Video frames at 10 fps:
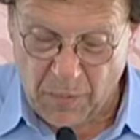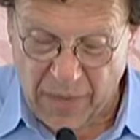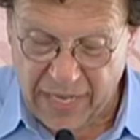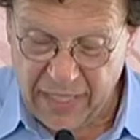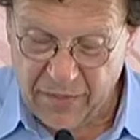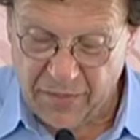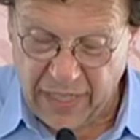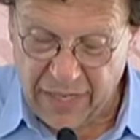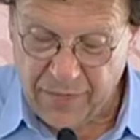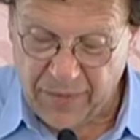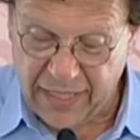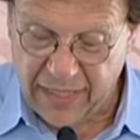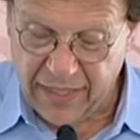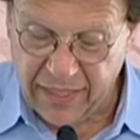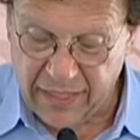body of life like
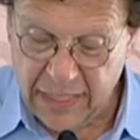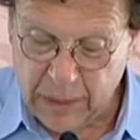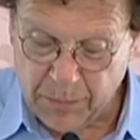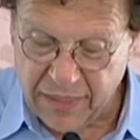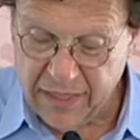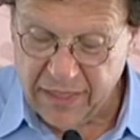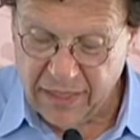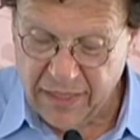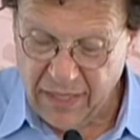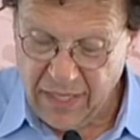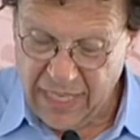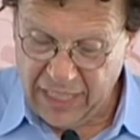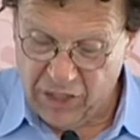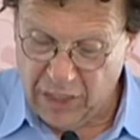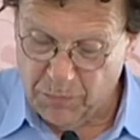a little splinter
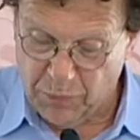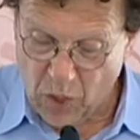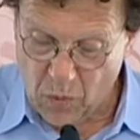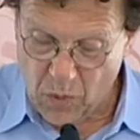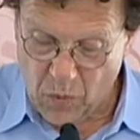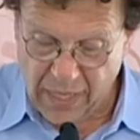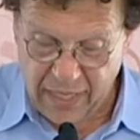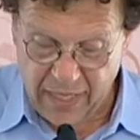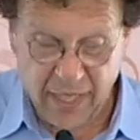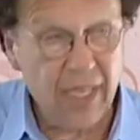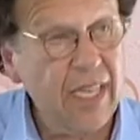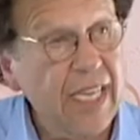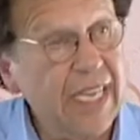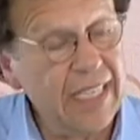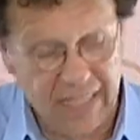and just blow away
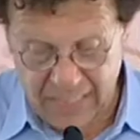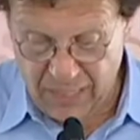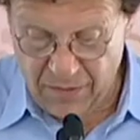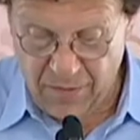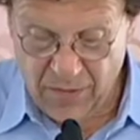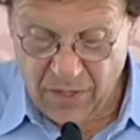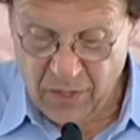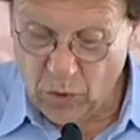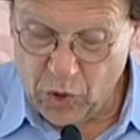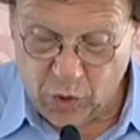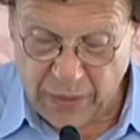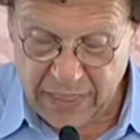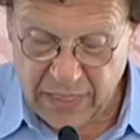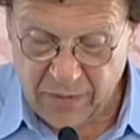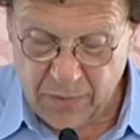and leave no
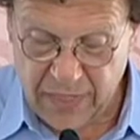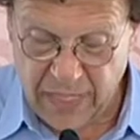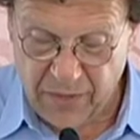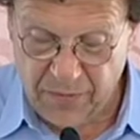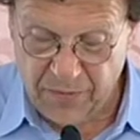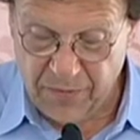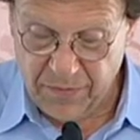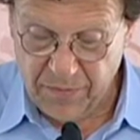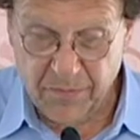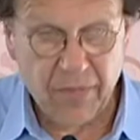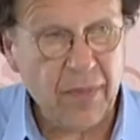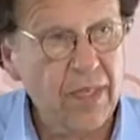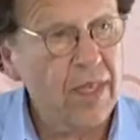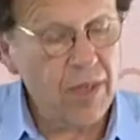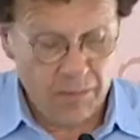trace of himself?
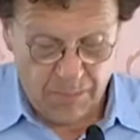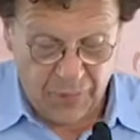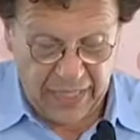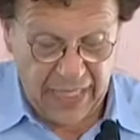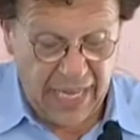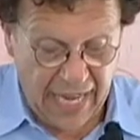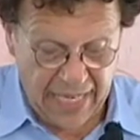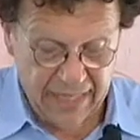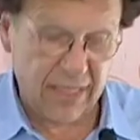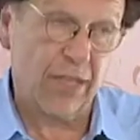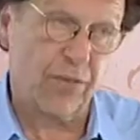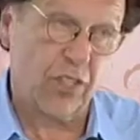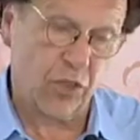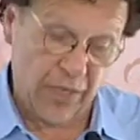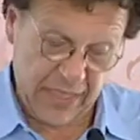But he has left a
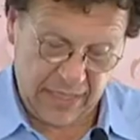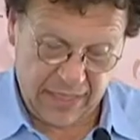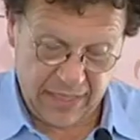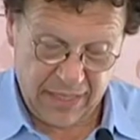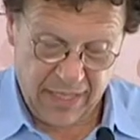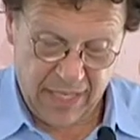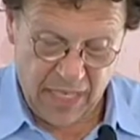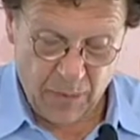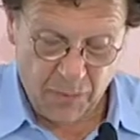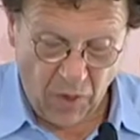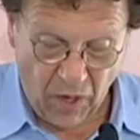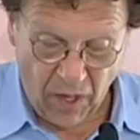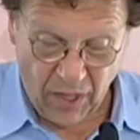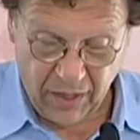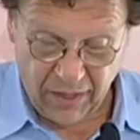trace in
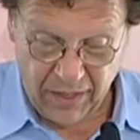Paul.